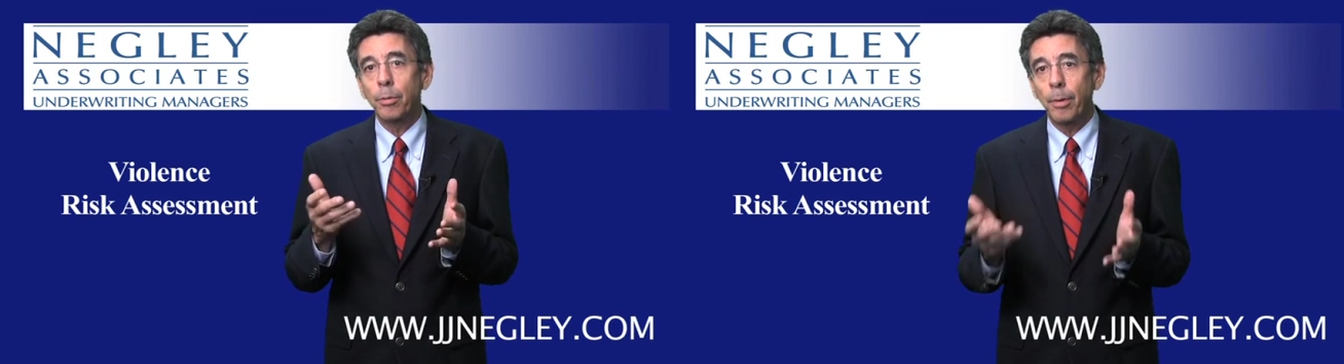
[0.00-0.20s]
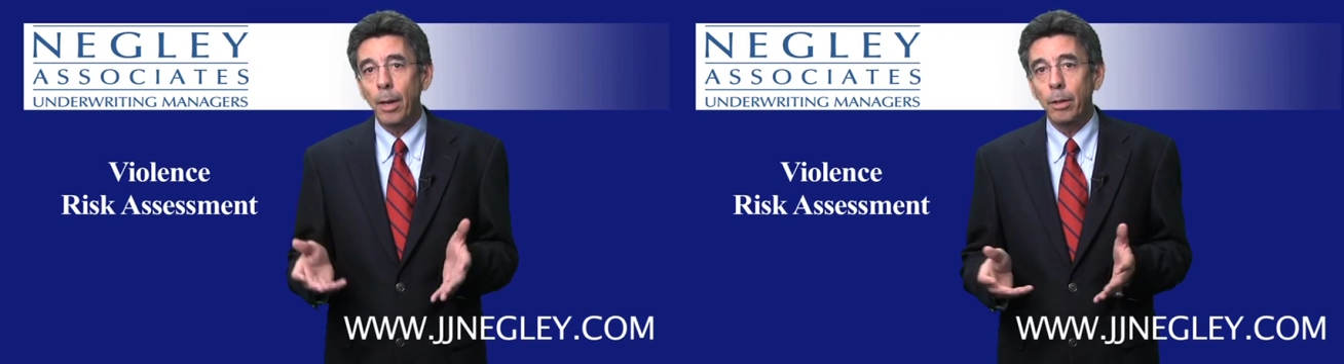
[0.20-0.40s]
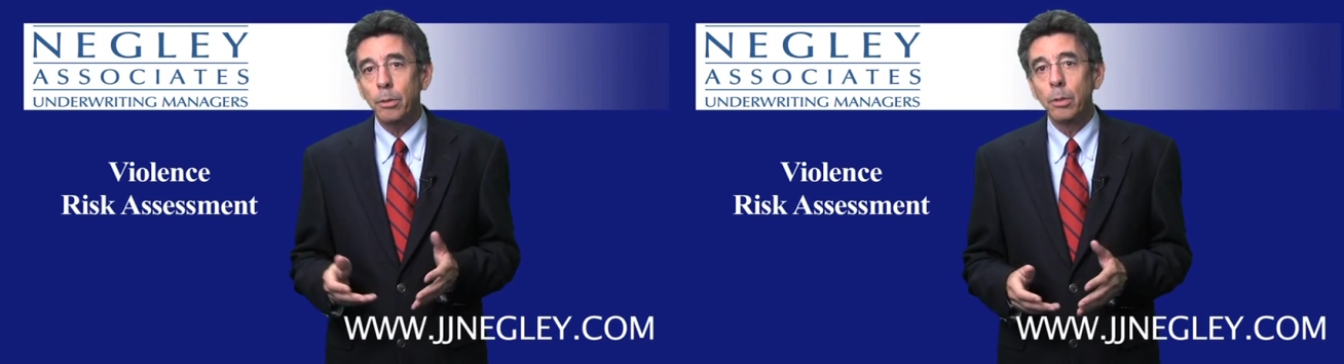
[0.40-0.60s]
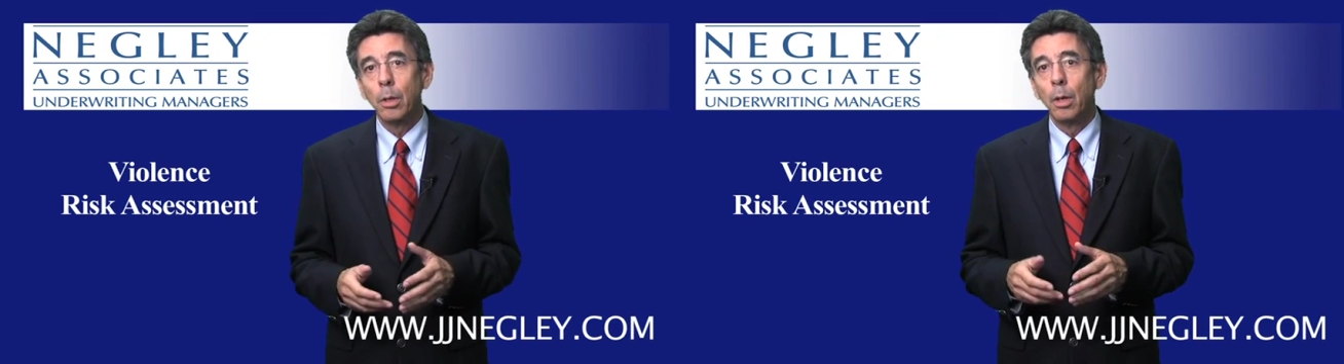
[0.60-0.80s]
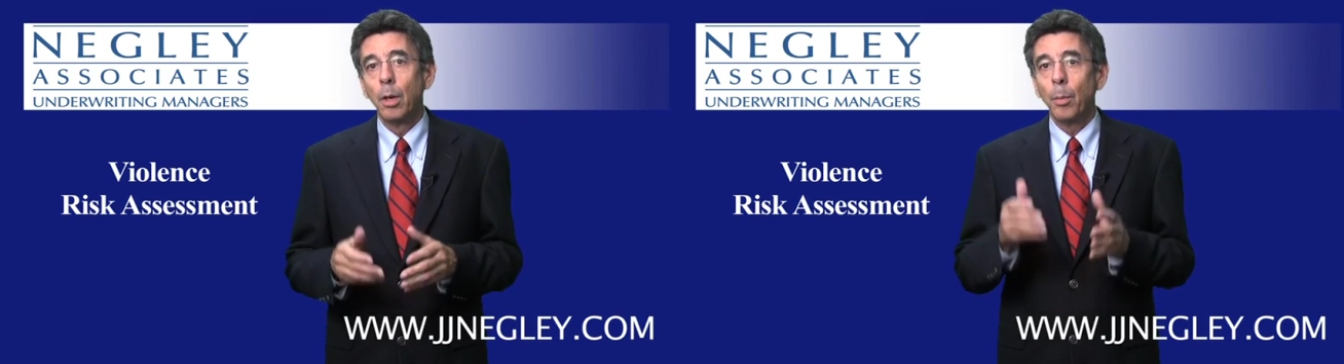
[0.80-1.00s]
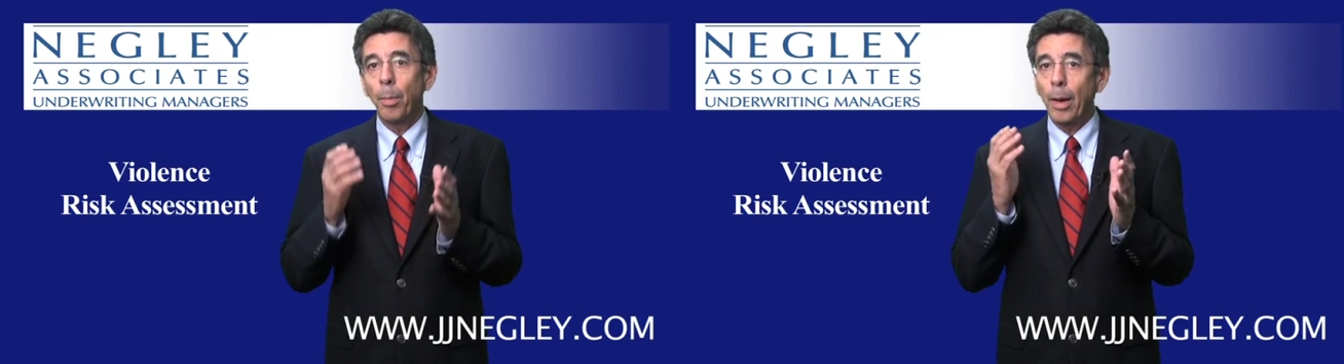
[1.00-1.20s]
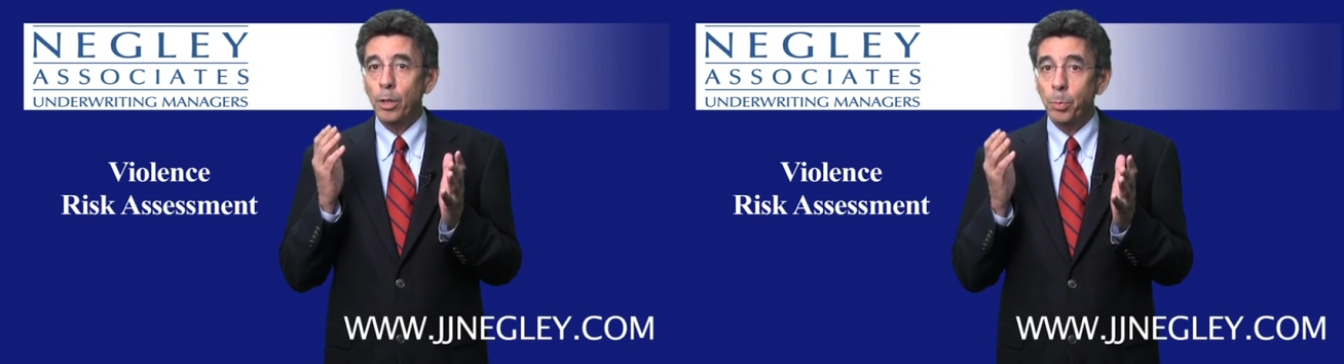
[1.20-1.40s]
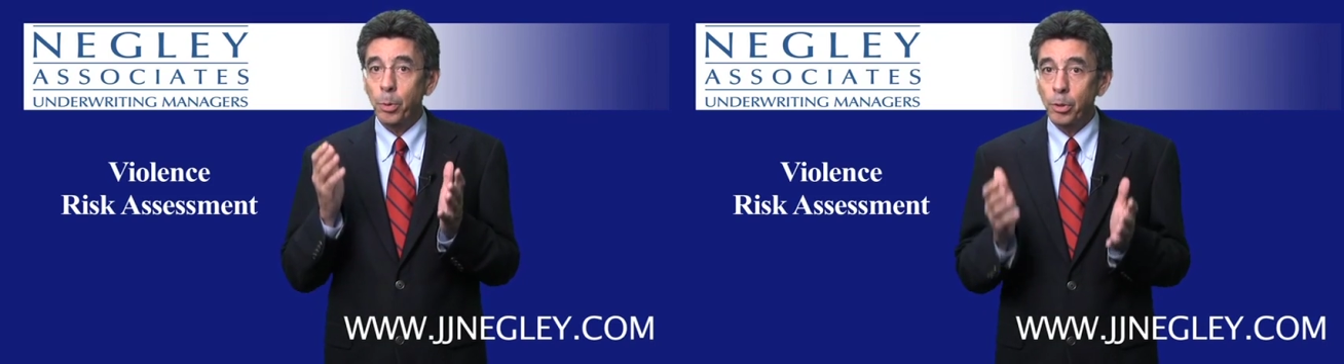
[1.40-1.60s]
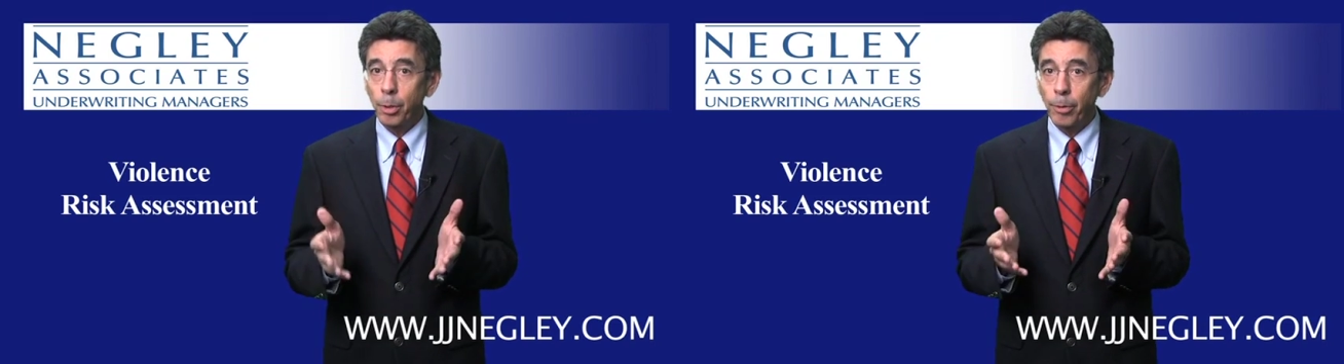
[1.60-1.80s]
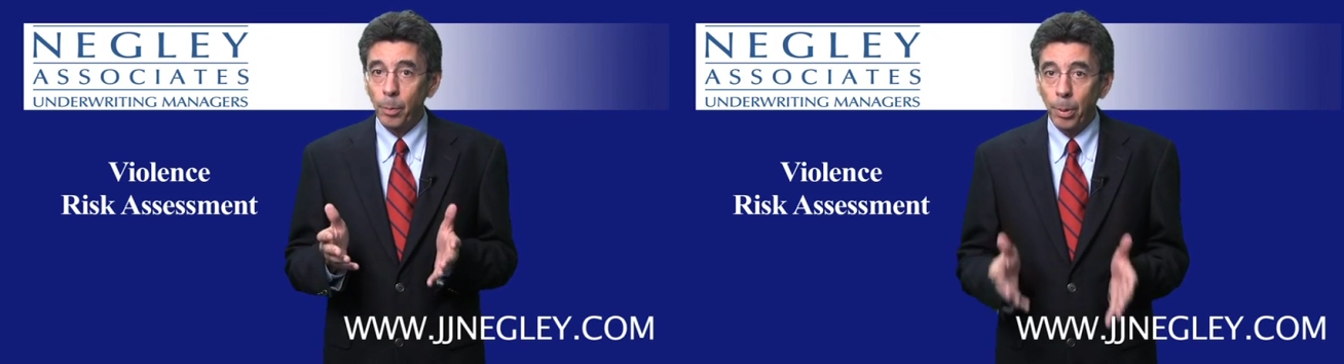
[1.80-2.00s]
of violence by a
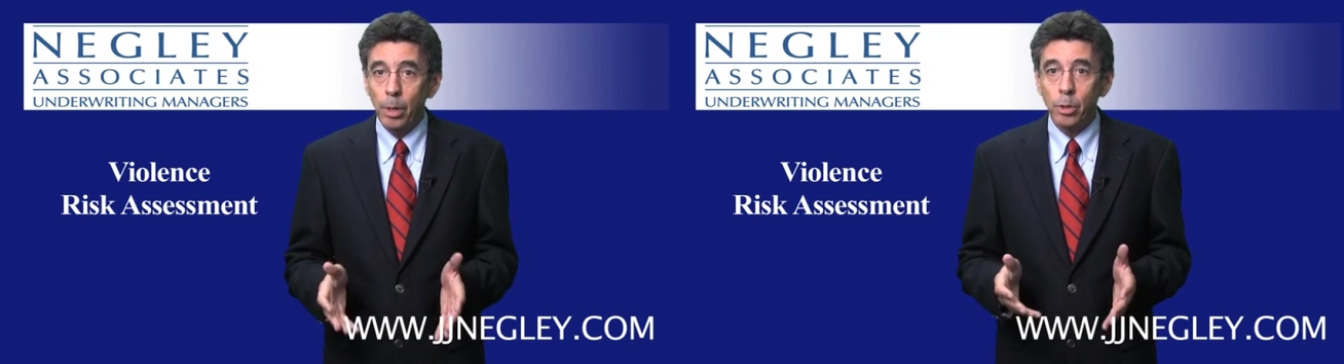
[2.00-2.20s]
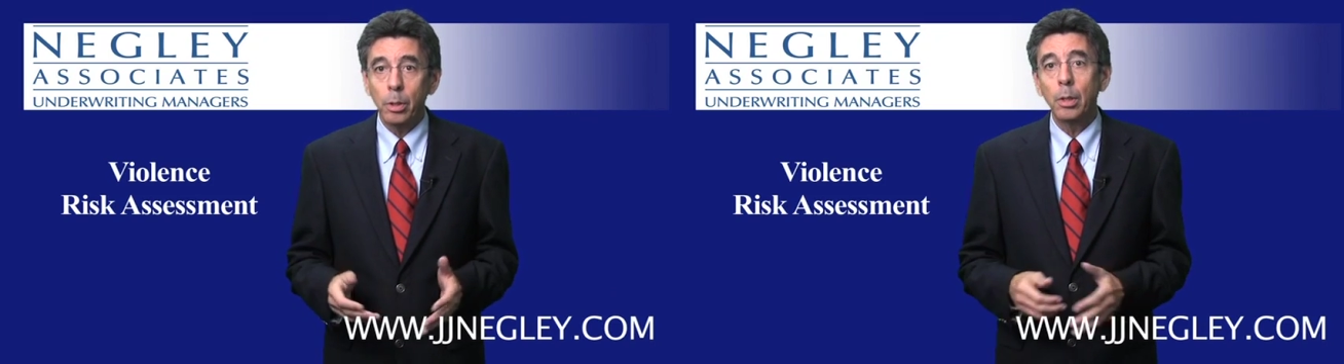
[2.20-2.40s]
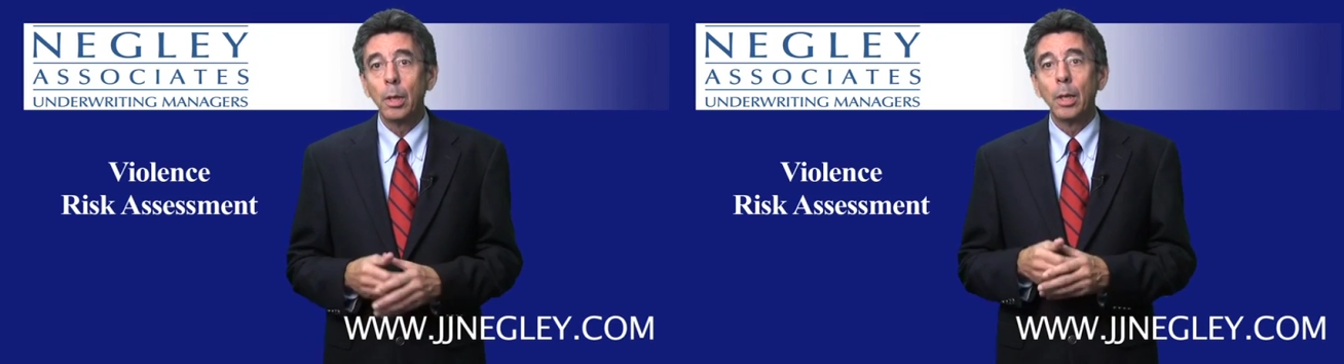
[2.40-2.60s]
specific patient